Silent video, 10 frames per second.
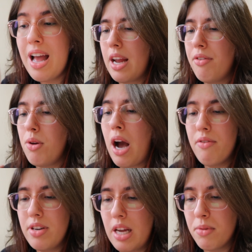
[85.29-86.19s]
if you
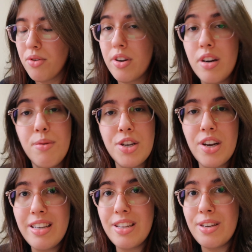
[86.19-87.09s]
have a demo reel, which
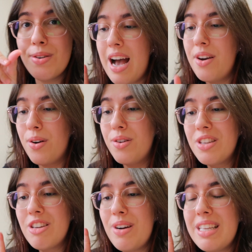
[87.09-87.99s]
I do, and
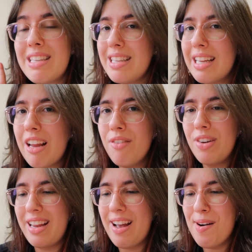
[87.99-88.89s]
also a singing
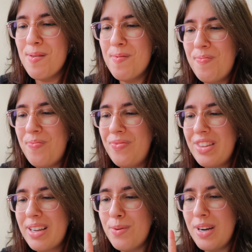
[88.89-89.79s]
video,
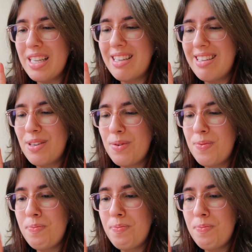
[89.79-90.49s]
which